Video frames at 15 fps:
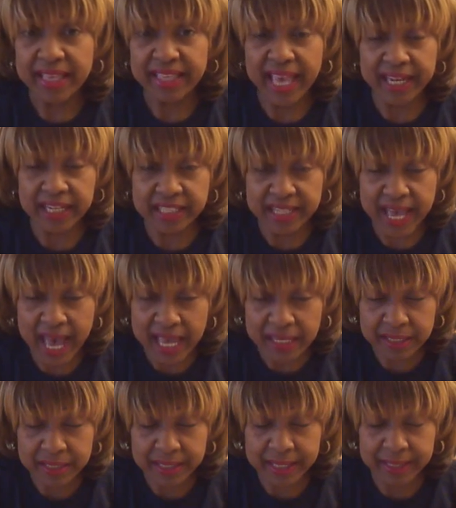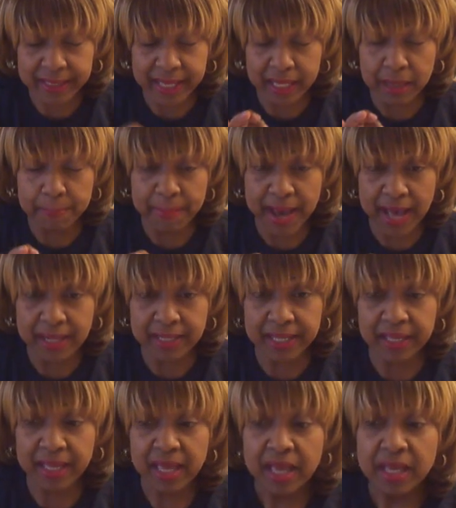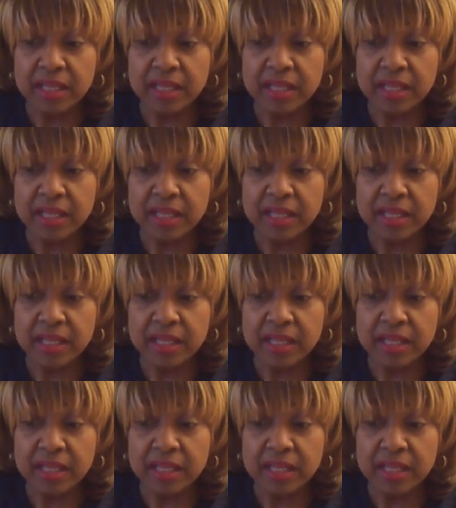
catabolic.